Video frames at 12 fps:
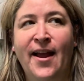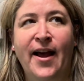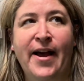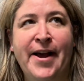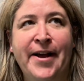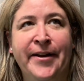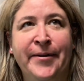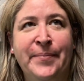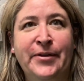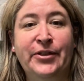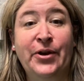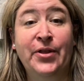
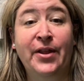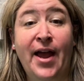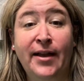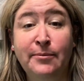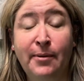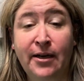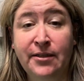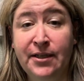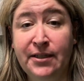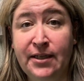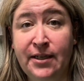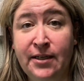So the last
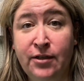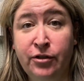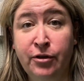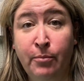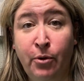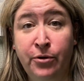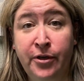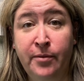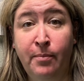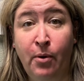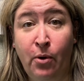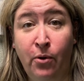project is your
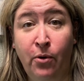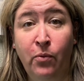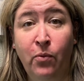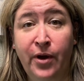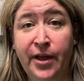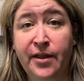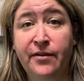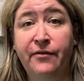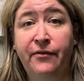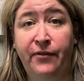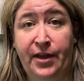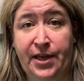molded bowl with
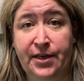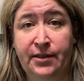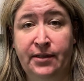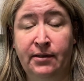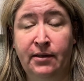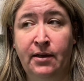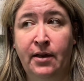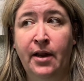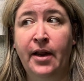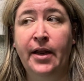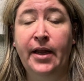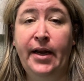feet.
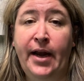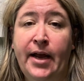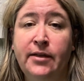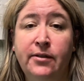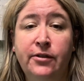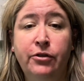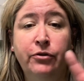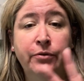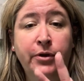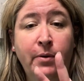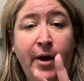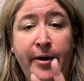It has two
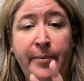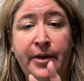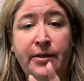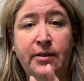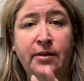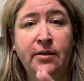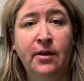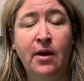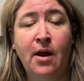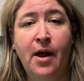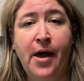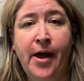requirements.
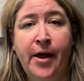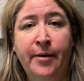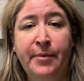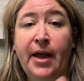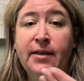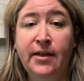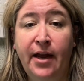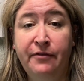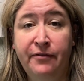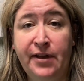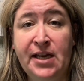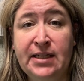It has to have
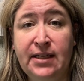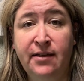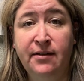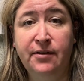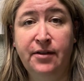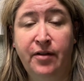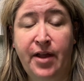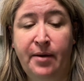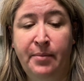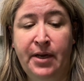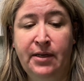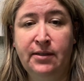feet, so that
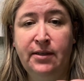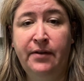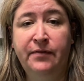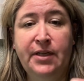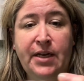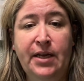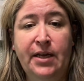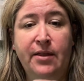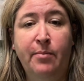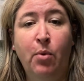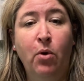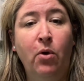means lifting the
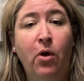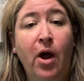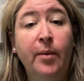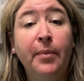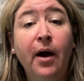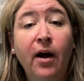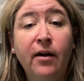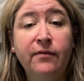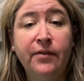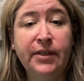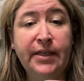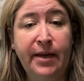bowl up off
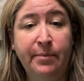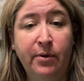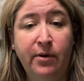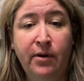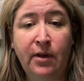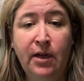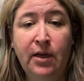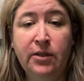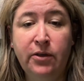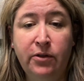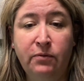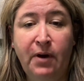the table
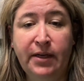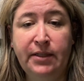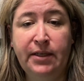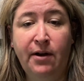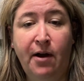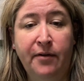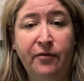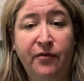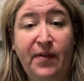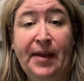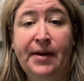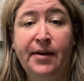so it's resting on
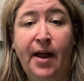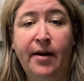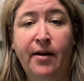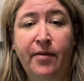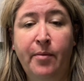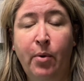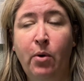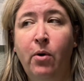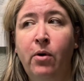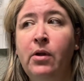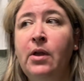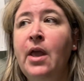feet, not on the bowl.
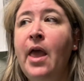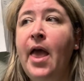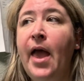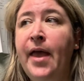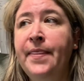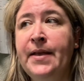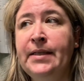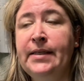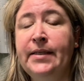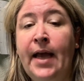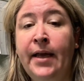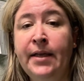And then
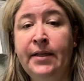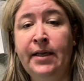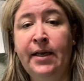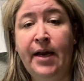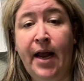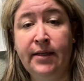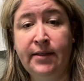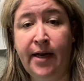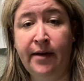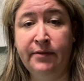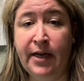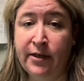secondly, it has to
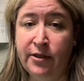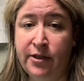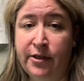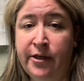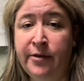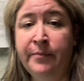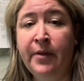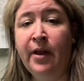have texture.